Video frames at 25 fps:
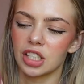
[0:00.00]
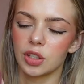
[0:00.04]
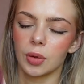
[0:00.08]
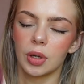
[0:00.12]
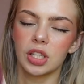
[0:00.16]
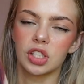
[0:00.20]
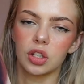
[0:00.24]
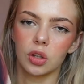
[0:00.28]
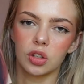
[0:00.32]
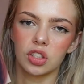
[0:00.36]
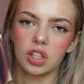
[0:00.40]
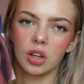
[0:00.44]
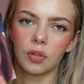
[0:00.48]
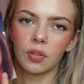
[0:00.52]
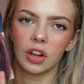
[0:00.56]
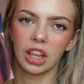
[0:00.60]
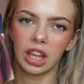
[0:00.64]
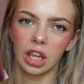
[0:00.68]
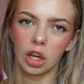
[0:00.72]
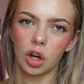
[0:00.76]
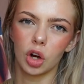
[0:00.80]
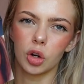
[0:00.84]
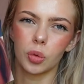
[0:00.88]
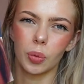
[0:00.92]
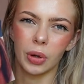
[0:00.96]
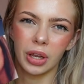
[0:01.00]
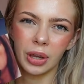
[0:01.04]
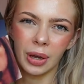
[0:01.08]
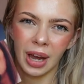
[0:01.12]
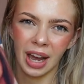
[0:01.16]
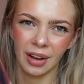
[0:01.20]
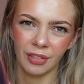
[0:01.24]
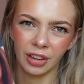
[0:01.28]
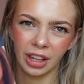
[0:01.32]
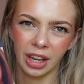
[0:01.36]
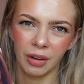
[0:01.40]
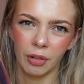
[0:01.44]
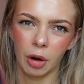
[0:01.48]
so it's also really good when you
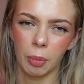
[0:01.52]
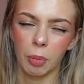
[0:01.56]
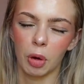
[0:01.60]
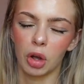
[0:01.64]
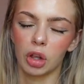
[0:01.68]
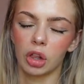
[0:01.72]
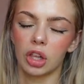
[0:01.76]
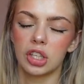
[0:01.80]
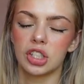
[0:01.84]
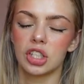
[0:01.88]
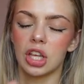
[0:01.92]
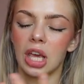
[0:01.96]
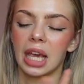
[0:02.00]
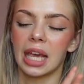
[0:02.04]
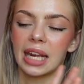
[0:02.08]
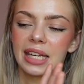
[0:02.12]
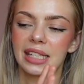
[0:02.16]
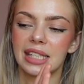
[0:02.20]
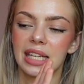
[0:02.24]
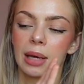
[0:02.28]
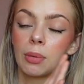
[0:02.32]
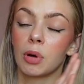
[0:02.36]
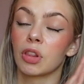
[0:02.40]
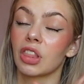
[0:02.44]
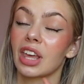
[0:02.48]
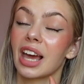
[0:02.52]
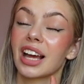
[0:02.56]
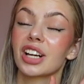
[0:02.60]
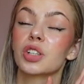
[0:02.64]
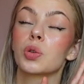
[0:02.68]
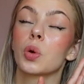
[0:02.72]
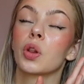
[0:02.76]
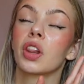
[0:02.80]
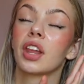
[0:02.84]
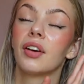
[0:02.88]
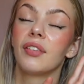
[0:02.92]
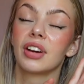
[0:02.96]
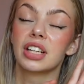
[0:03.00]
have a lyric booklet so you can see what the
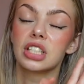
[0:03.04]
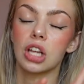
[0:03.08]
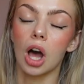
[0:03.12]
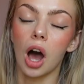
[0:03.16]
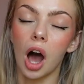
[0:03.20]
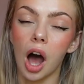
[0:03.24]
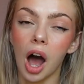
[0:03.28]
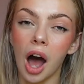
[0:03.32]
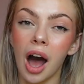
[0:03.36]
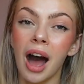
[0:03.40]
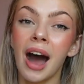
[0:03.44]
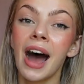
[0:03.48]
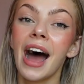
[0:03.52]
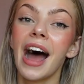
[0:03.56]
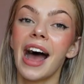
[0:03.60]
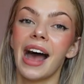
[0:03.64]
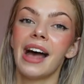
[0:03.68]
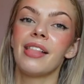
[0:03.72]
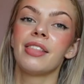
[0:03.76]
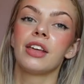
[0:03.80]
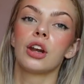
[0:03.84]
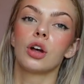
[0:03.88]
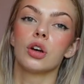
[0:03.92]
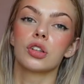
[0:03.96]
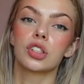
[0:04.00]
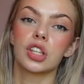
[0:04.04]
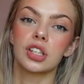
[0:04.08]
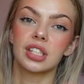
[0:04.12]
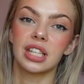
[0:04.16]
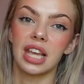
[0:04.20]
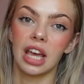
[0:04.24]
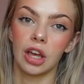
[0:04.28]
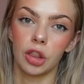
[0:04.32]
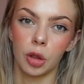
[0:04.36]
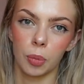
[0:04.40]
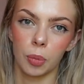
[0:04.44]
actual lyrics are, and then also see who